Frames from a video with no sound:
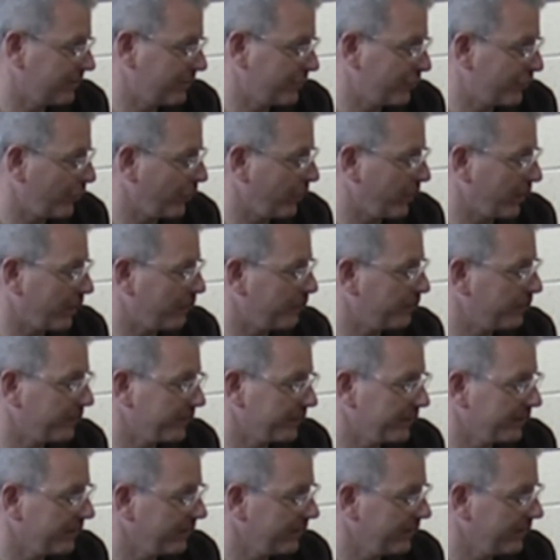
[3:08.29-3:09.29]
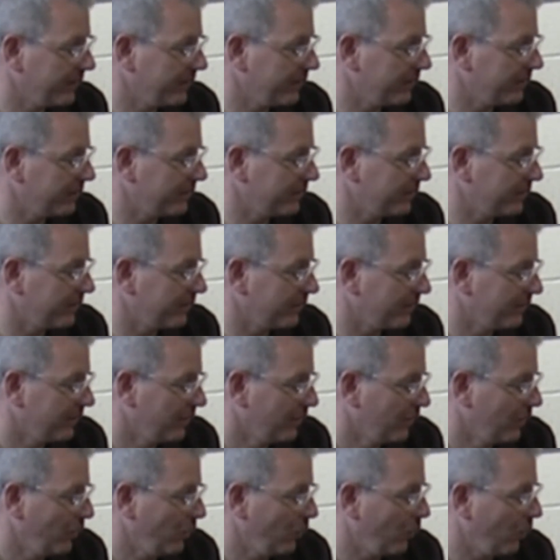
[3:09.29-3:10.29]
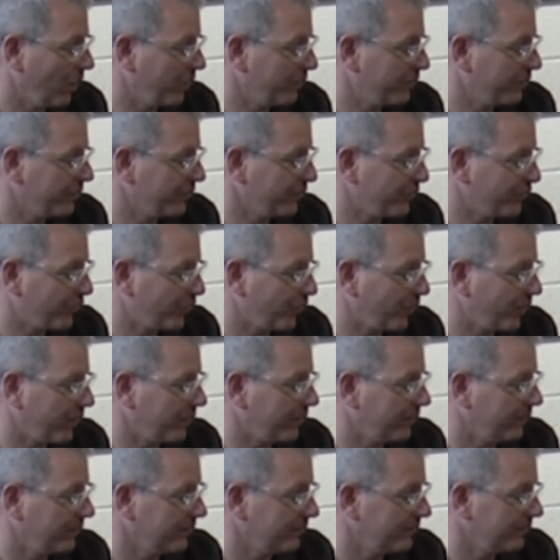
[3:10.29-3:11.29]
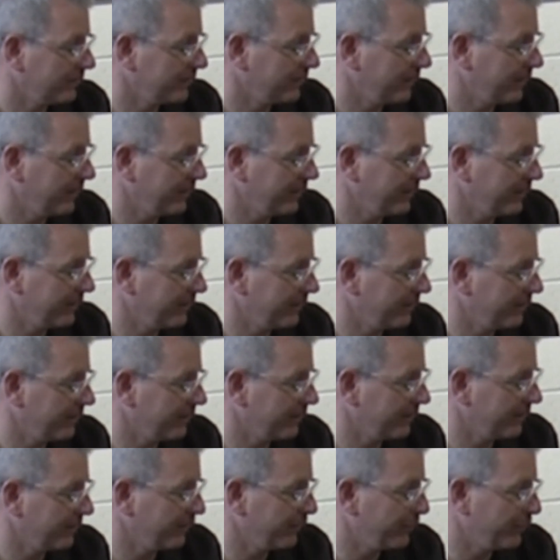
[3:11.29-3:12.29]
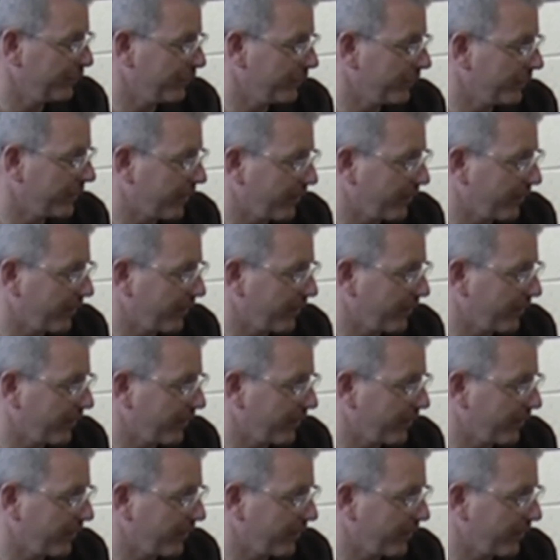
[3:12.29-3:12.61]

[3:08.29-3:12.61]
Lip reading: showing up and watching the trial and interviewing